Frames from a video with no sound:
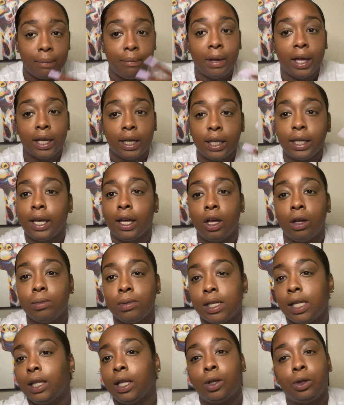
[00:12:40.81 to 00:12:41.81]
Baking helps
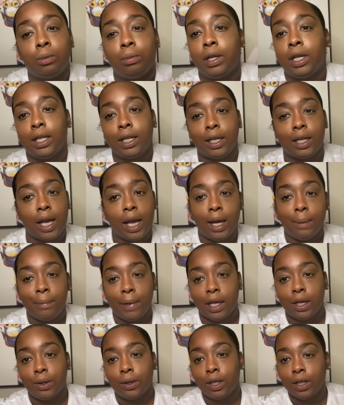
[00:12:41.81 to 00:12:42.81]
a little, but it can
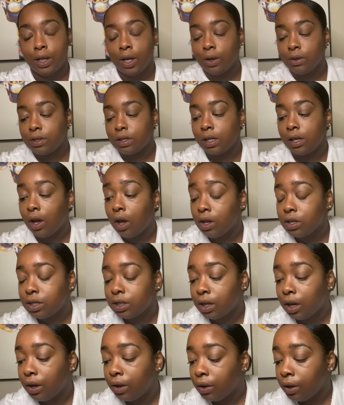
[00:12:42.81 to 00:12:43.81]
make you look ghostly
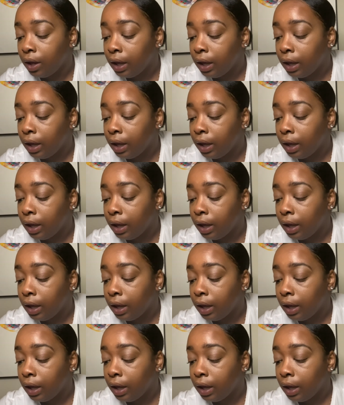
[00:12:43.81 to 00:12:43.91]
also.